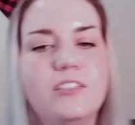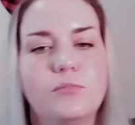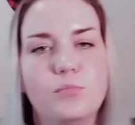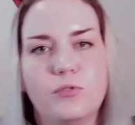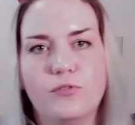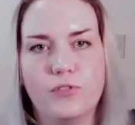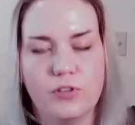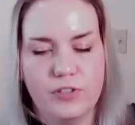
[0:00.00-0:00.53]

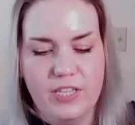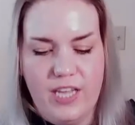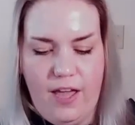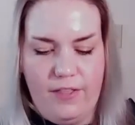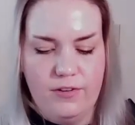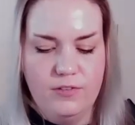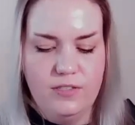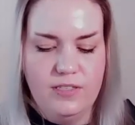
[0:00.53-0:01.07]
prefer the
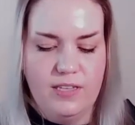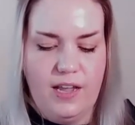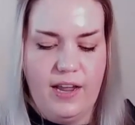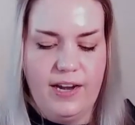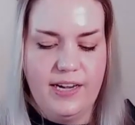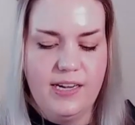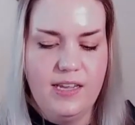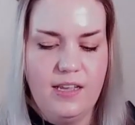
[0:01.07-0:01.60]
other
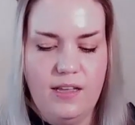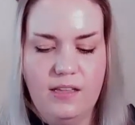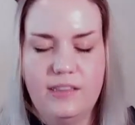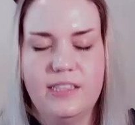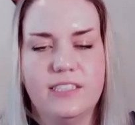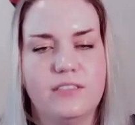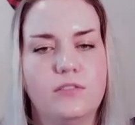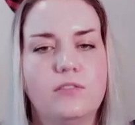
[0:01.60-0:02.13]
design a
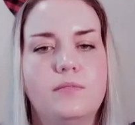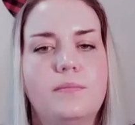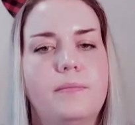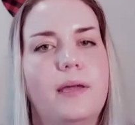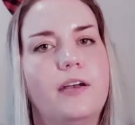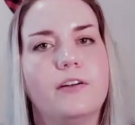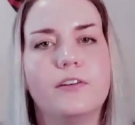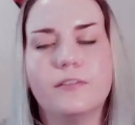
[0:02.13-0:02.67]
little
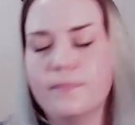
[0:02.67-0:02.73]
better.